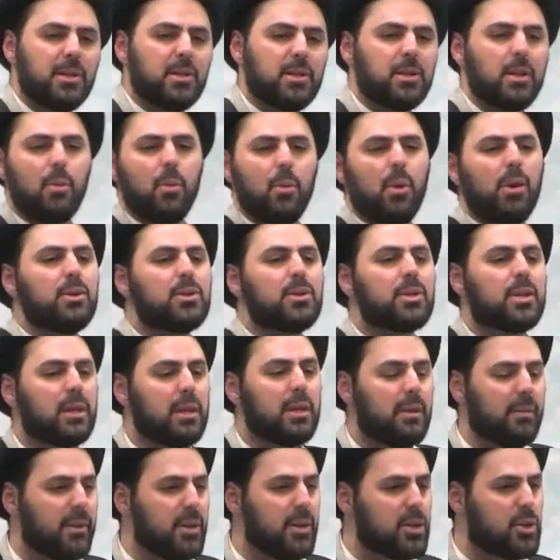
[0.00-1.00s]
is the worst
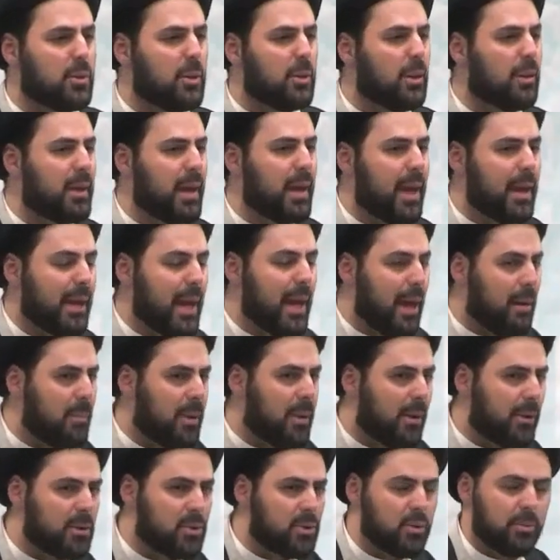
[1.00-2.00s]
individual that I got
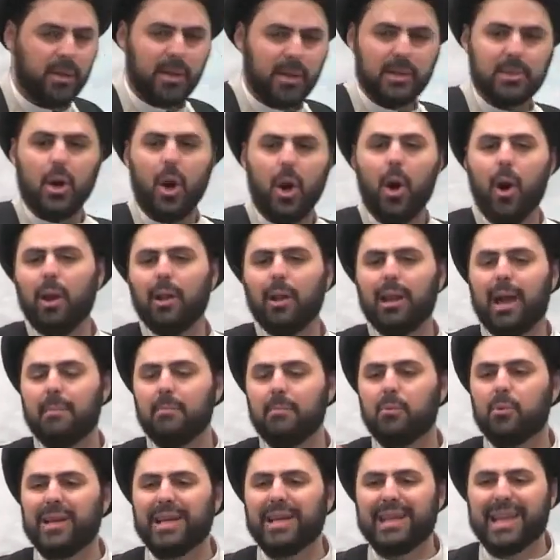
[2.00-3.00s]
married to because all
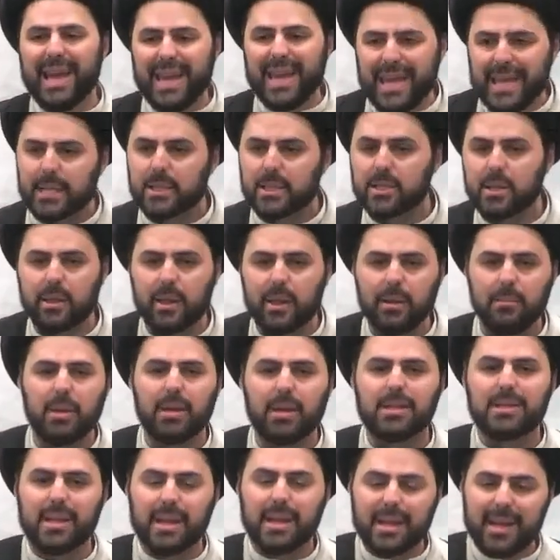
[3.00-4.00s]
I'm relaying to them
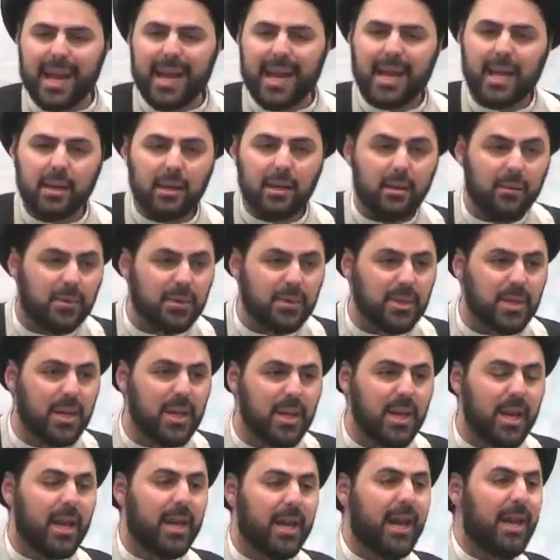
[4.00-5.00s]
is the negatives
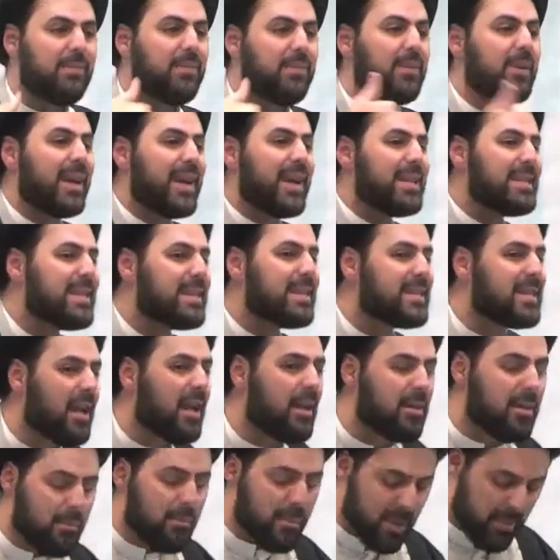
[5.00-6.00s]
and I forget to
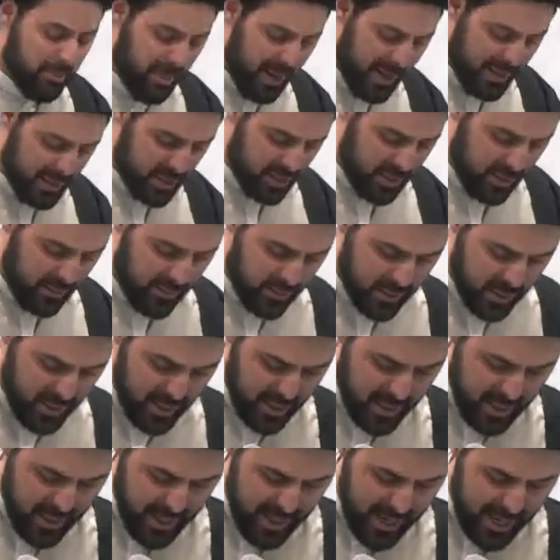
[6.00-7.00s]
tell them the positives.
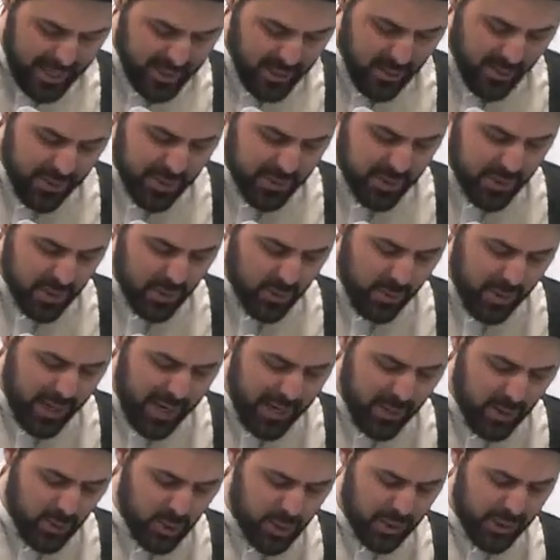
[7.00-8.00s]
And this is what I
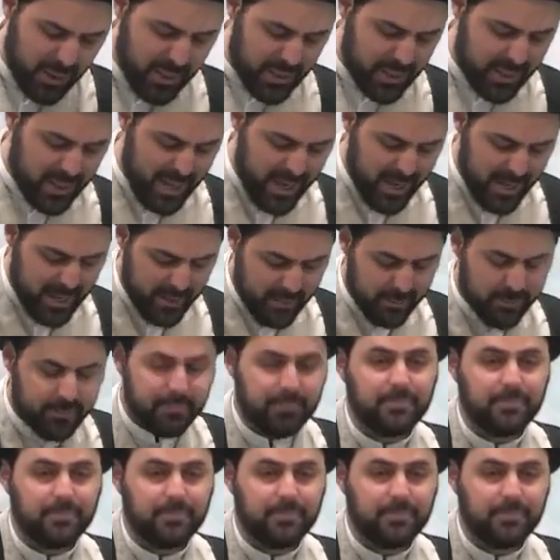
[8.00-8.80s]
usually say